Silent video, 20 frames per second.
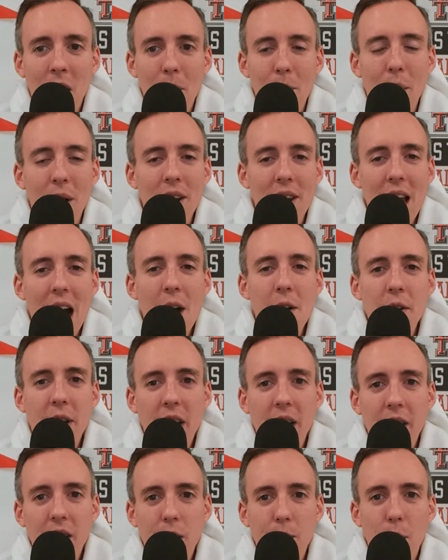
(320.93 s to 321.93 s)
But now you're
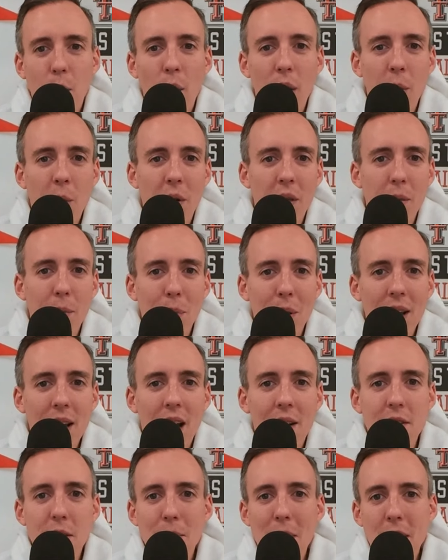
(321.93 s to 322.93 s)
getting to the point where the
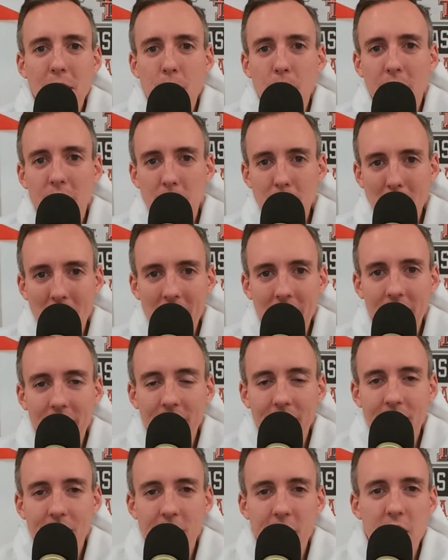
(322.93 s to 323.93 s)
playoff's about to
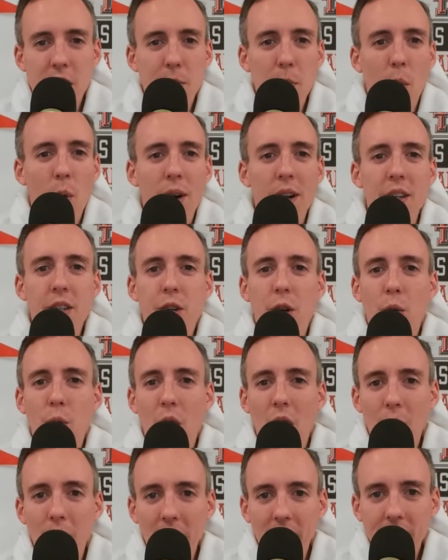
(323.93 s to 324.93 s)
expand. The sport is
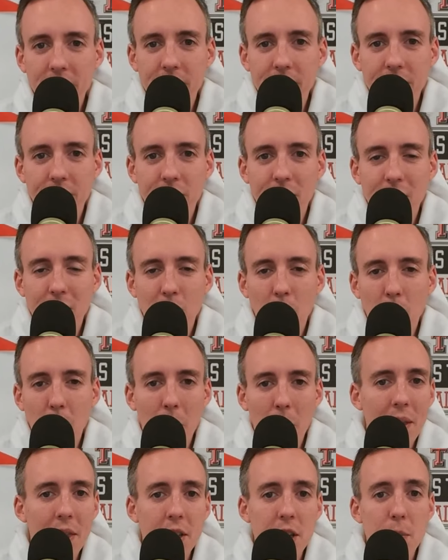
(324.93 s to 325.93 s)
growing.
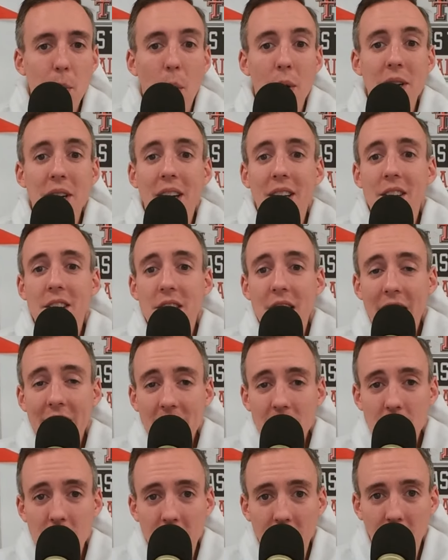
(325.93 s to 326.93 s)
We want the sport to
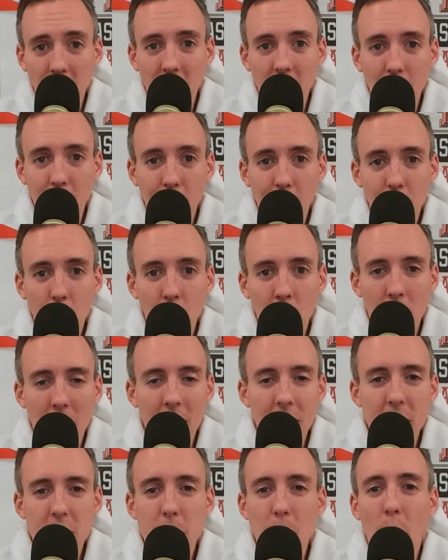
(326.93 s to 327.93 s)
continue to grow. We
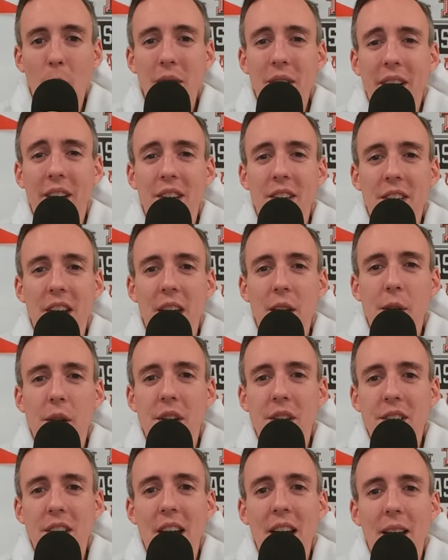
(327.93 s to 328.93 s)
want the sport to continue
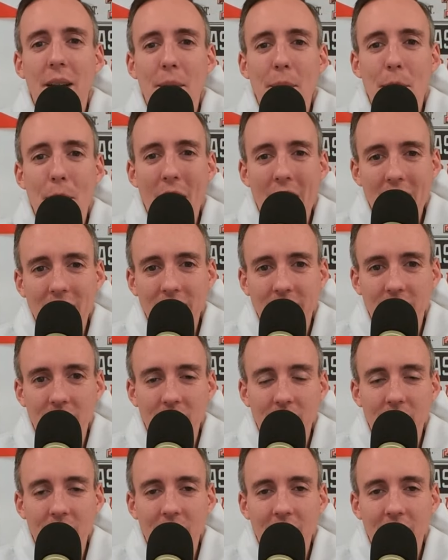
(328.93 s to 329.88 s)
to stay competitive.